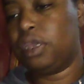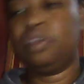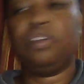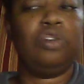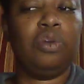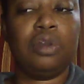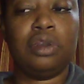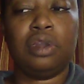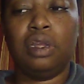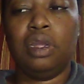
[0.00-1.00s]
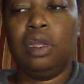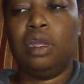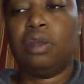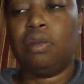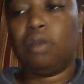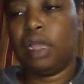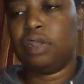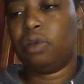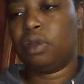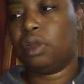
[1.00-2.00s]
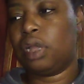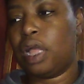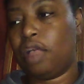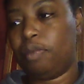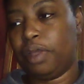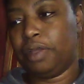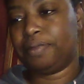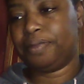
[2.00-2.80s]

his adored granddaughter Alba.